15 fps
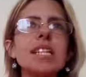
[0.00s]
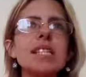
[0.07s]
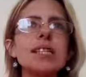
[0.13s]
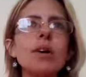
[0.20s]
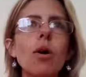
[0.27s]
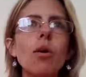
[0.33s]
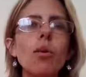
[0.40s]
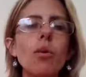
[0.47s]

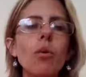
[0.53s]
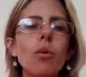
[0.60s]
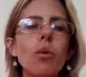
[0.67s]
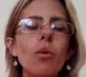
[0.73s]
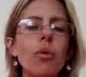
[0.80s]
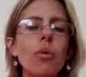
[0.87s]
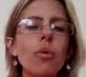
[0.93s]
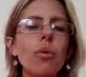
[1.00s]
So
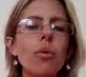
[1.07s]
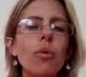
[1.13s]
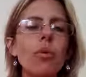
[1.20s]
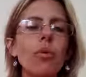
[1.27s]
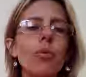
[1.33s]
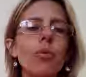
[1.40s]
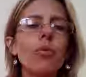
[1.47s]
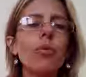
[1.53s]

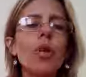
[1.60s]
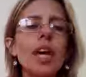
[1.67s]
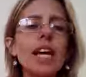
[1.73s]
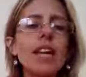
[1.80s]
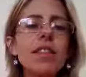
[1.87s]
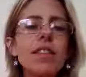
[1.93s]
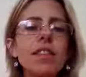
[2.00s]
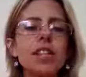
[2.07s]

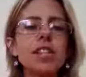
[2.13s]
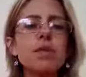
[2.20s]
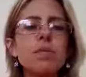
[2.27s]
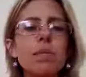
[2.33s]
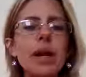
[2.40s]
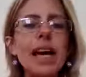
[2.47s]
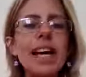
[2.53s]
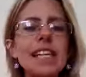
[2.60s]
in these
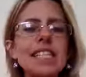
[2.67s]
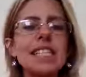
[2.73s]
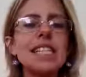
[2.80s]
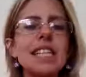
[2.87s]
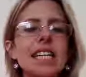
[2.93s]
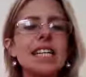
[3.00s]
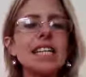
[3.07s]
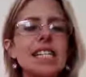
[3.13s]

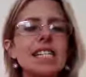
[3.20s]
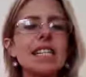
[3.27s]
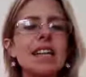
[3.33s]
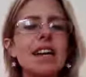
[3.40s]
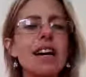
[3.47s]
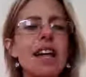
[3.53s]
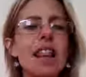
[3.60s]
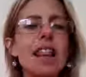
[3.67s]
places,
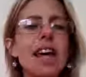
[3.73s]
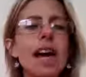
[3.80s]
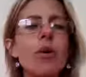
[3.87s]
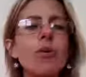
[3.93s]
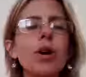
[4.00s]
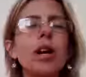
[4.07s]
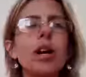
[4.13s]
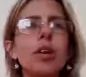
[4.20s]
they
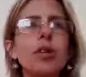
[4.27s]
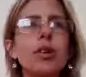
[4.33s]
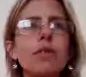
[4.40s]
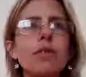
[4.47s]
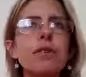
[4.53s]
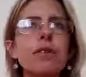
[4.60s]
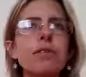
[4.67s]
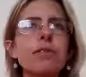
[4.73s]
will look
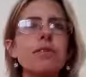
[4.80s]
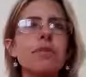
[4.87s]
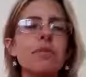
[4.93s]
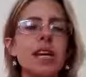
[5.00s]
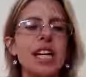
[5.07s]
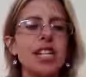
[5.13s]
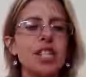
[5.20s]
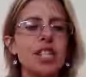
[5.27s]
for
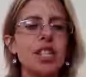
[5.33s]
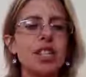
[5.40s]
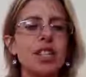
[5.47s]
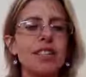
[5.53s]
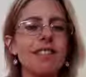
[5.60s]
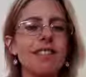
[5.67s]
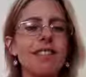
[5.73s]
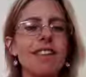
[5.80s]

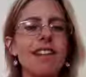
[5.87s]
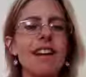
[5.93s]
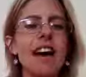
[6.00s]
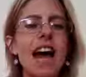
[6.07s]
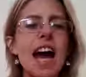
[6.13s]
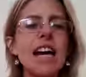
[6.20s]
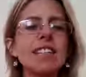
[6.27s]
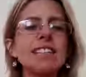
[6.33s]
information
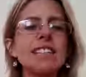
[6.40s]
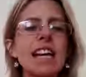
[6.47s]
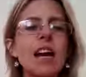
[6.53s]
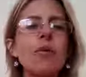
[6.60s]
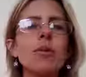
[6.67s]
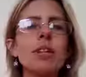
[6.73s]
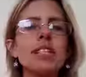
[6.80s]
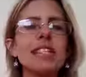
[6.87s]
and
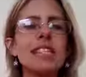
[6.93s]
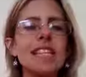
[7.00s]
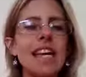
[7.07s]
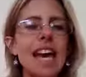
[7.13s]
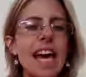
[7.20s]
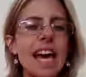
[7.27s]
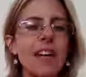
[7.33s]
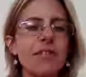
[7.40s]
they will
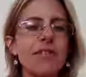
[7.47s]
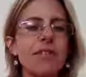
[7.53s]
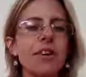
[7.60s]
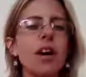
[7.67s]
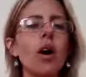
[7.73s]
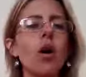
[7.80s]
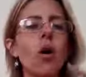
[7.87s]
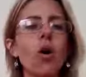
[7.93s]
save
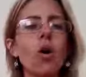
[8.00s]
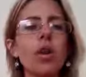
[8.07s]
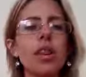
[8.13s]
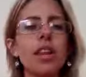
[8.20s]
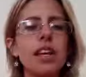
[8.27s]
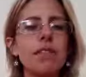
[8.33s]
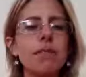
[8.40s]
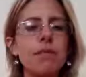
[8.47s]
all
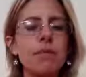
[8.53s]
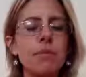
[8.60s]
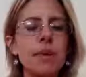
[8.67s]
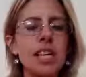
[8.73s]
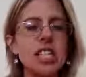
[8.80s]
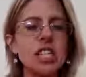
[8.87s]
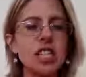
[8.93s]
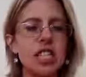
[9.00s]
the
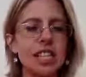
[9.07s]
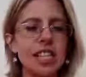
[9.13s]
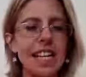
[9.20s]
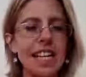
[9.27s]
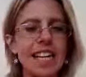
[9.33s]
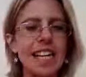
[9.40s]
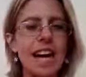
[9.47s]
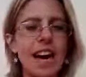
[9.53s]
information
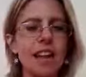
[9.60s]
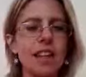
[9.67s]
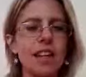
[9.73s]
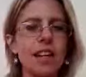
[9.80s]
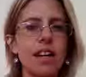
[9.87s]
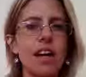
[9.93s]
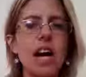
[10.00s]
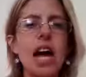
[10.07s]
they
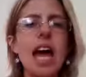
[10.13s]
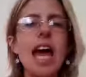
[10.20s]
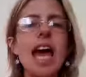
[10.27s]
gather